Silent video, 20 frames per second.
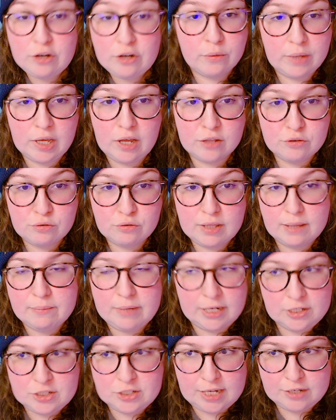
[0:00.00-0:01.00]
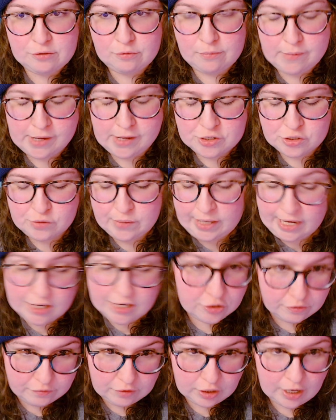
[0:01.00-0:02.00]
we got through that, but I just had to remind you in
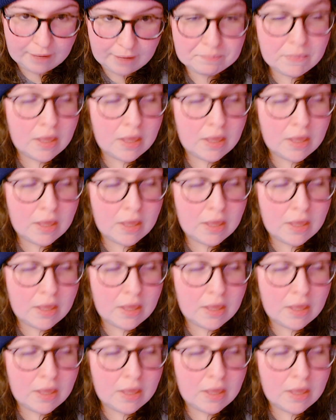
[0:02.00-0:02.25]
case you forgot.